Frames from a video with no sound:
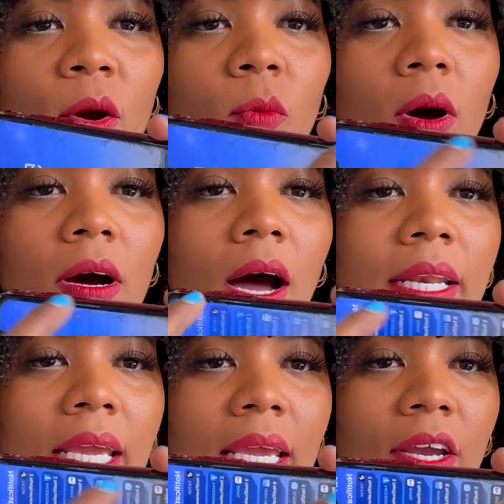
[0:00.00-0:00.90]

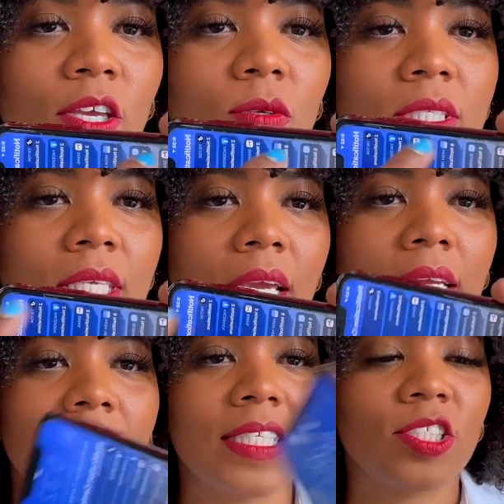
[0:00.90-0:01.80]
on here you see
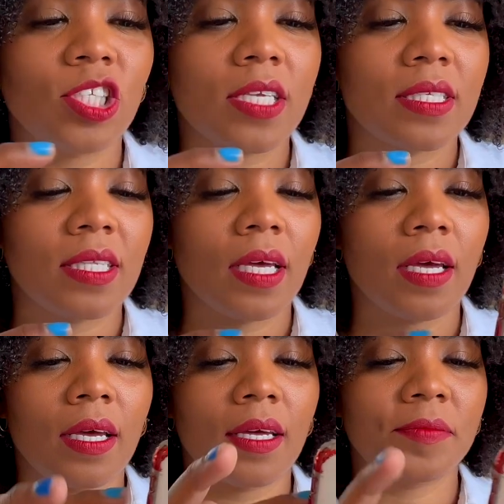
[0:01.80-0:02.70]
that's just
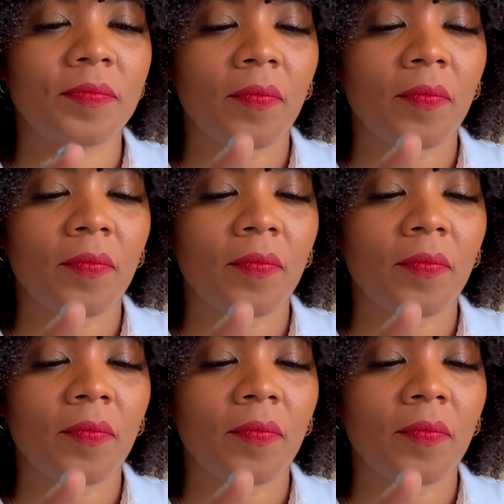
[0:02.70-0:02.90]
the